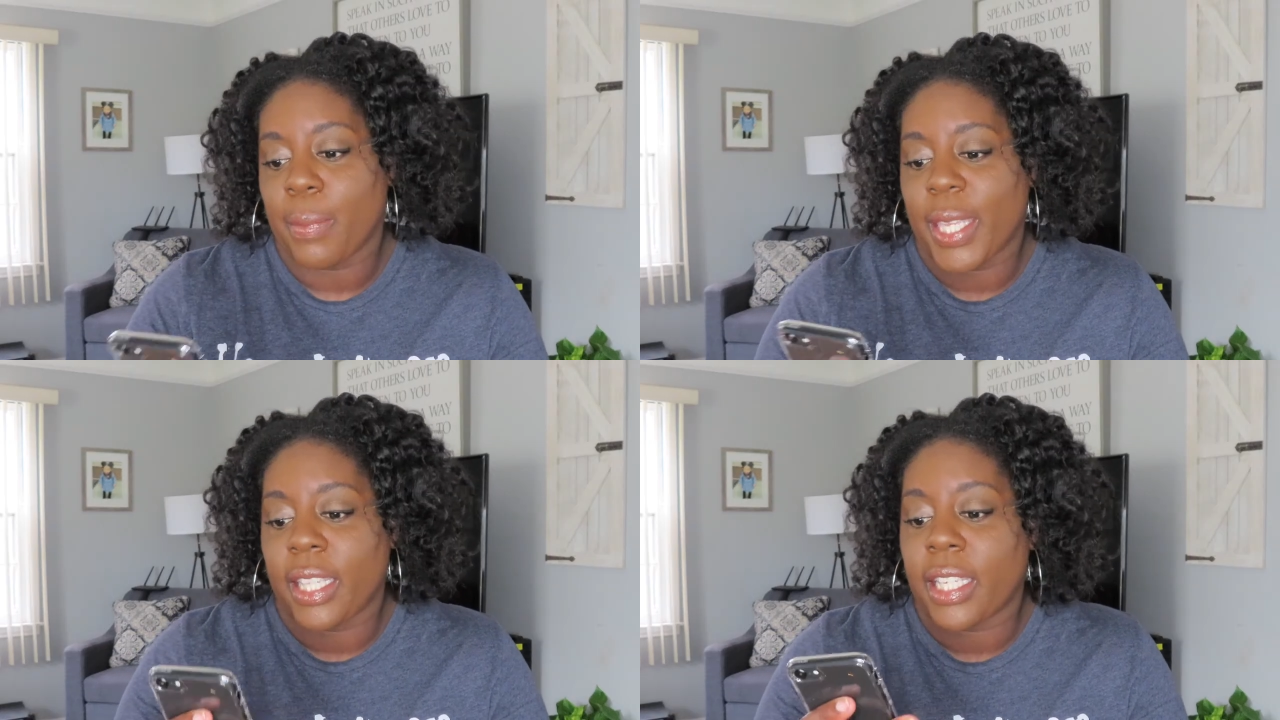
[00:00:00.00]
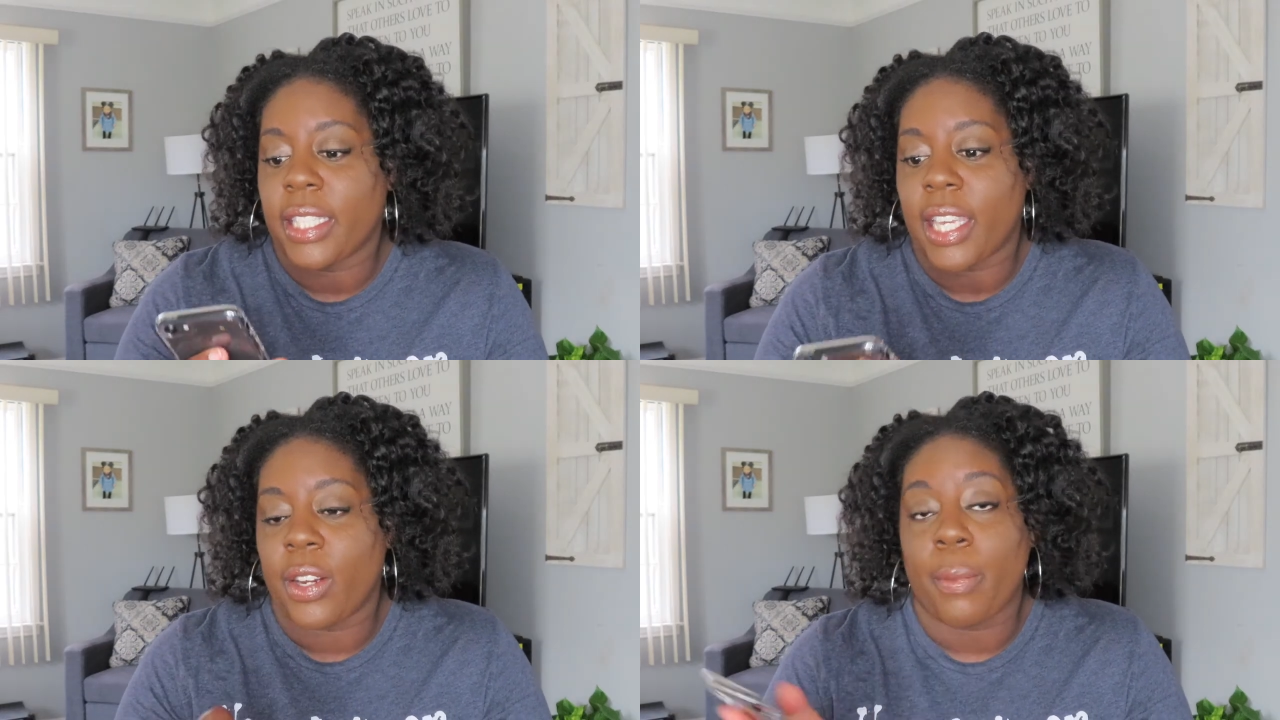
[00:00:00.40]

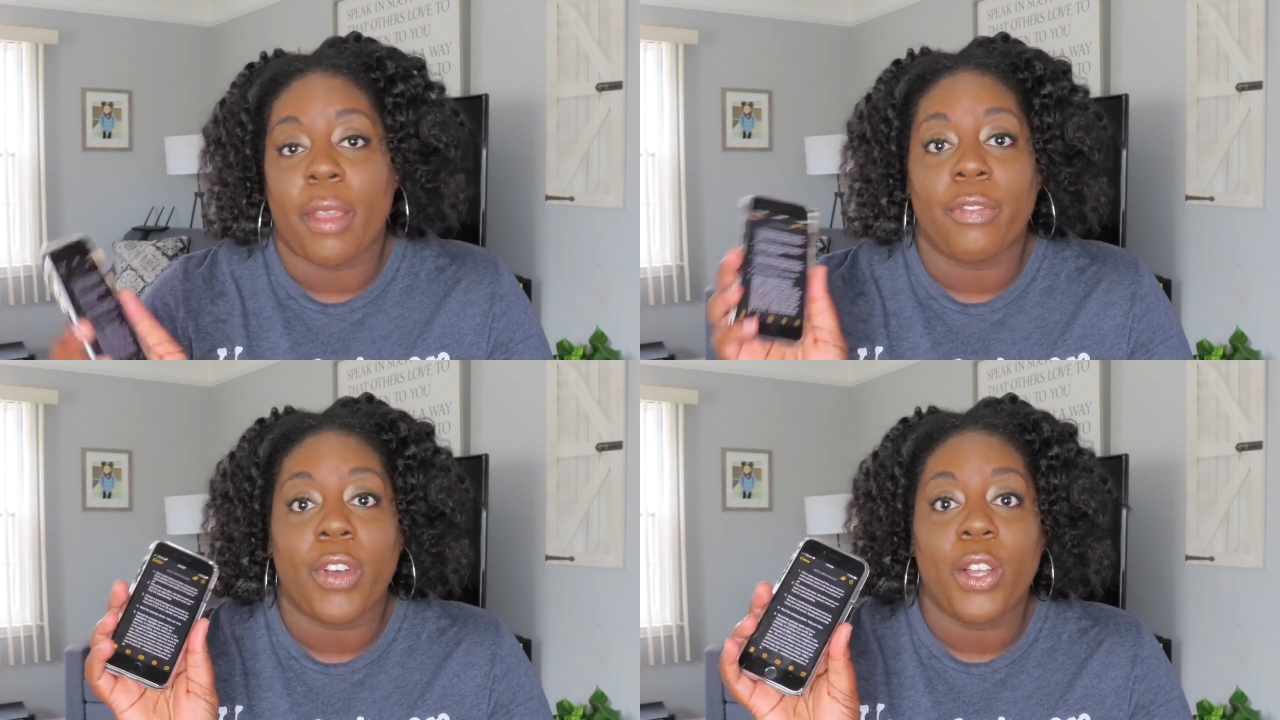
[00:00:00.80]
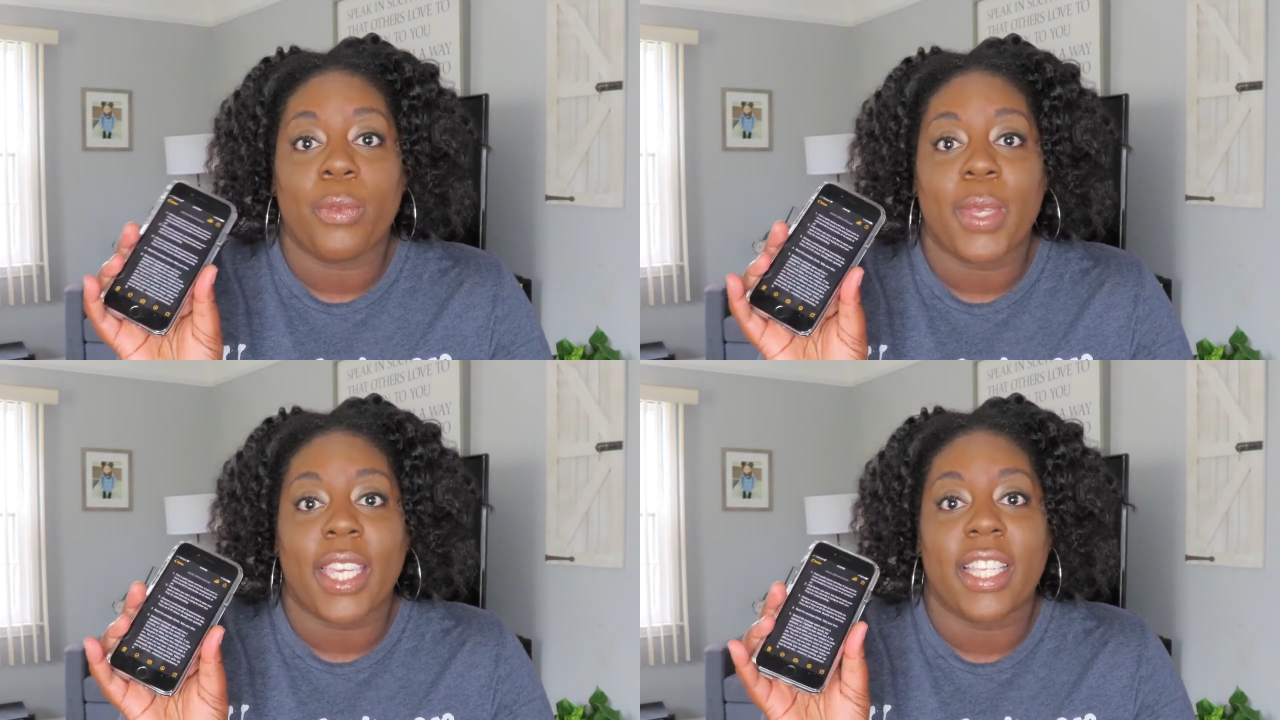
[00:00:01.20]
Looking down at my
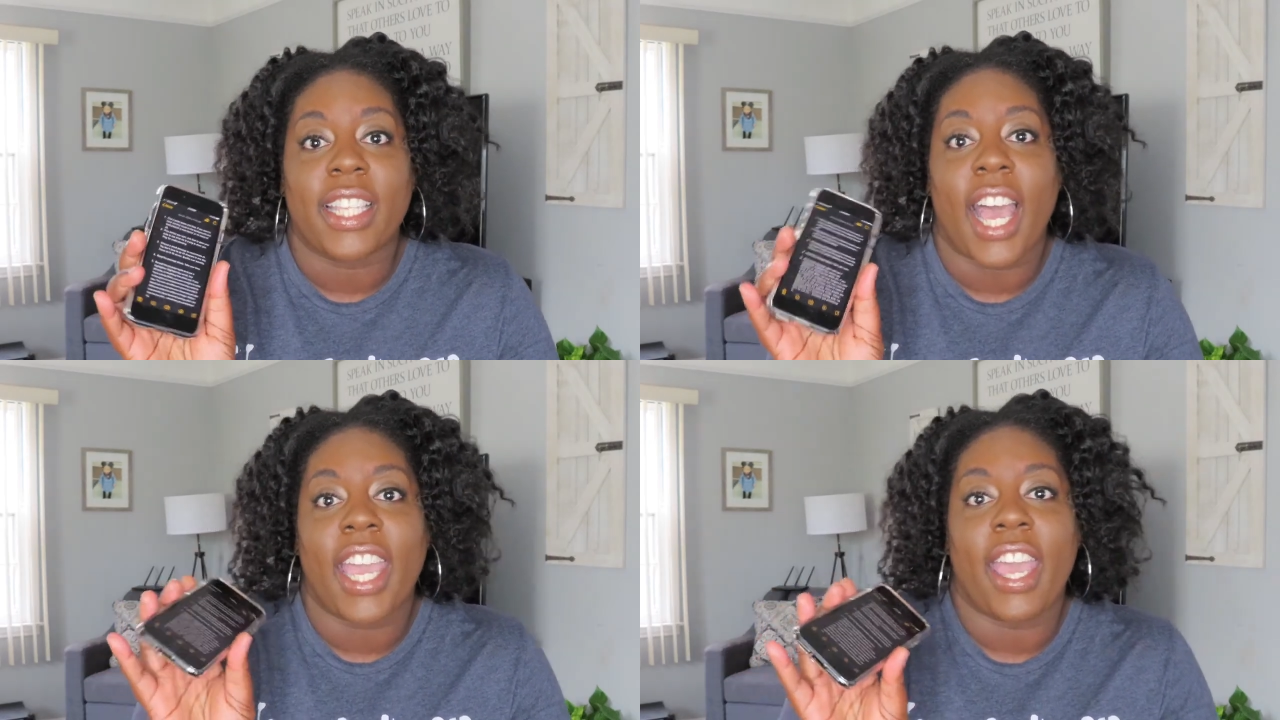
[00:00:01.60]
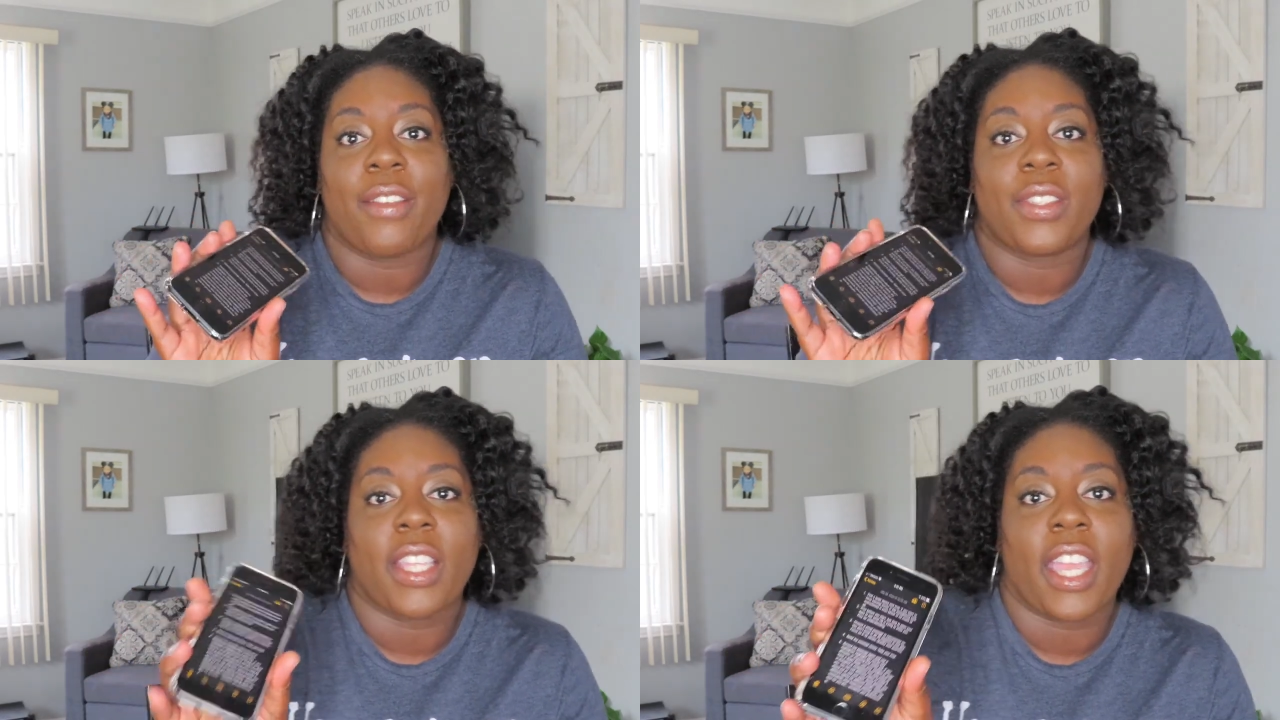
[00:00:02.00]
phone because I
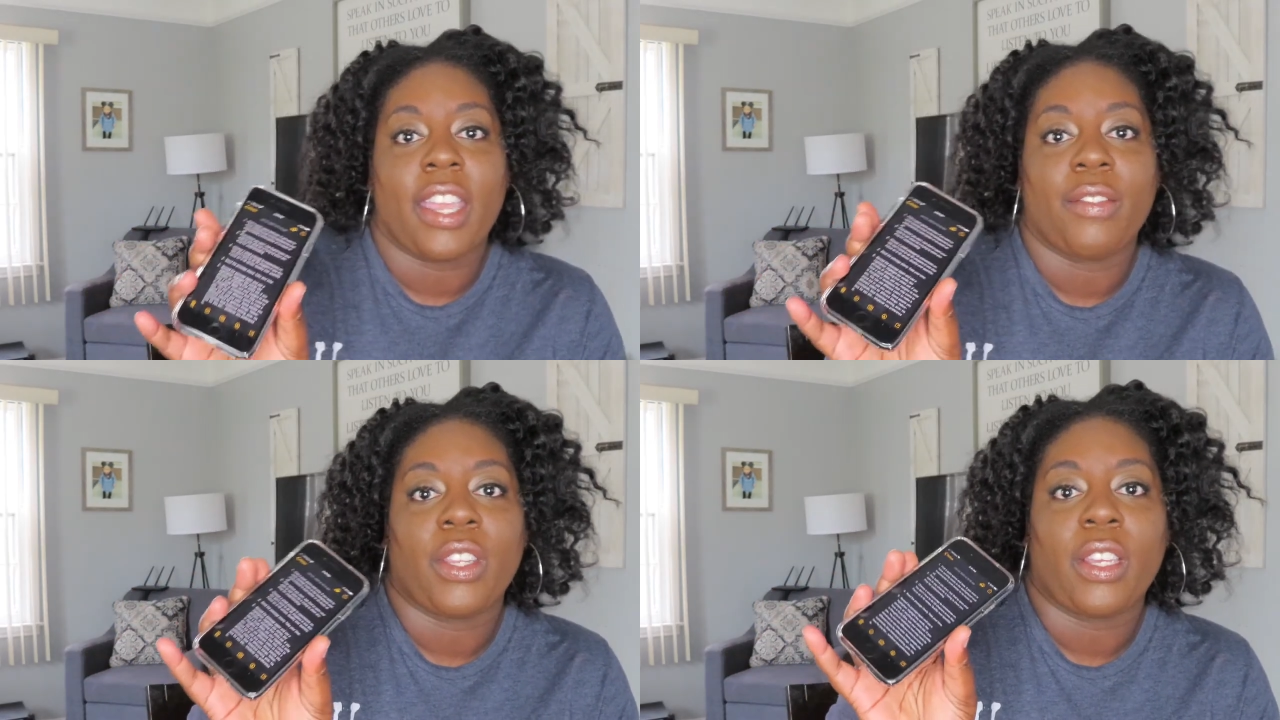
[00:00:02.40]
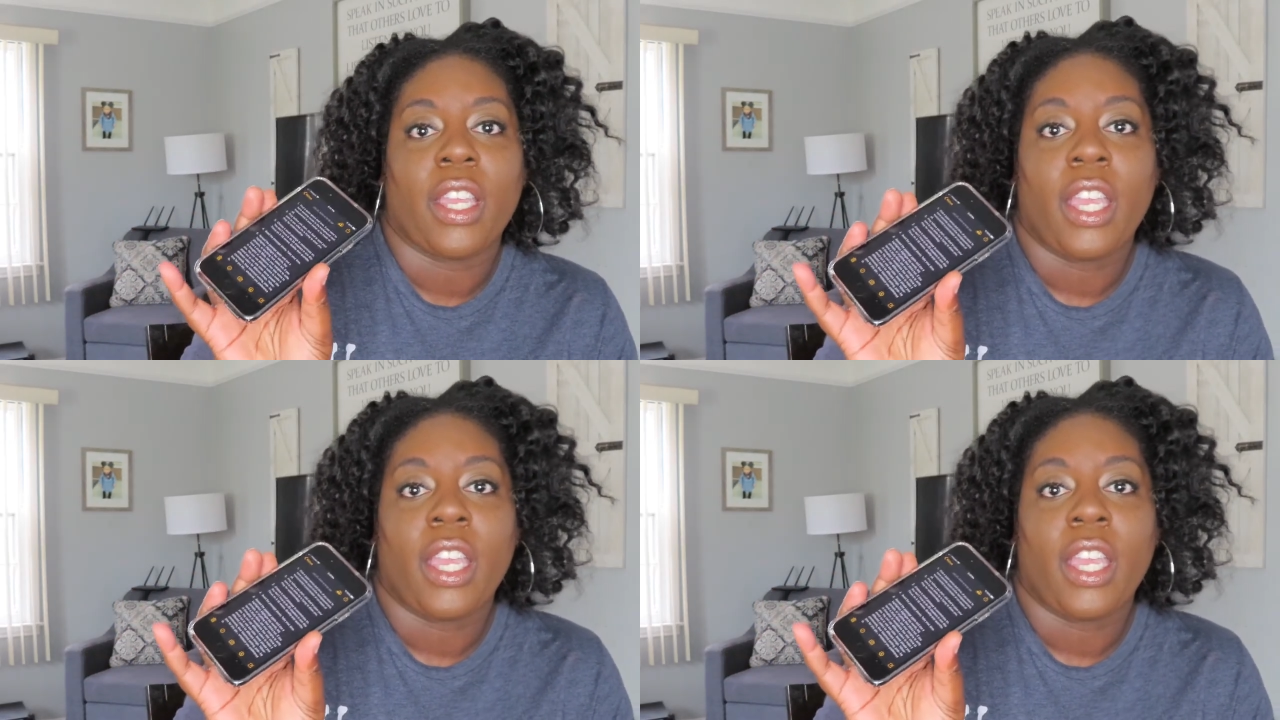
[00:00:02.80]
have saved